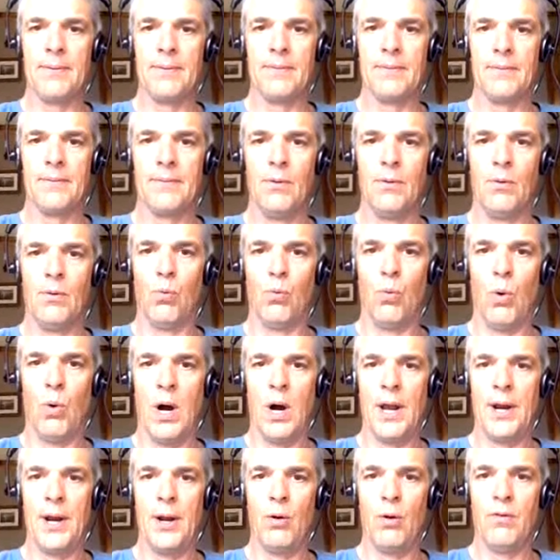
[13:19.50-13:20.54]
1
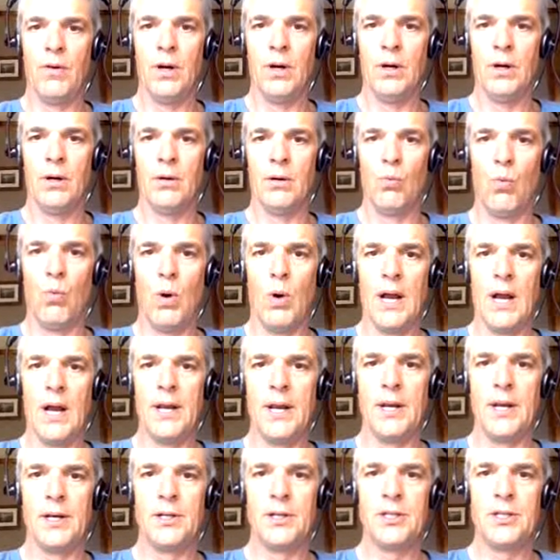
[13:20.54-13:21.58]
over, 1,
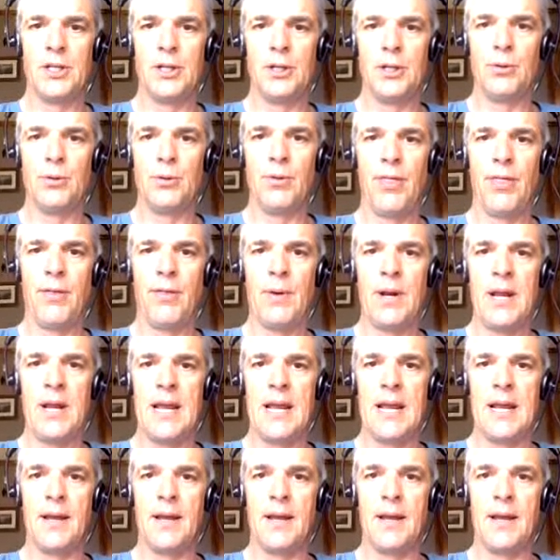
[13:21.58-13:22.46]
2, 3,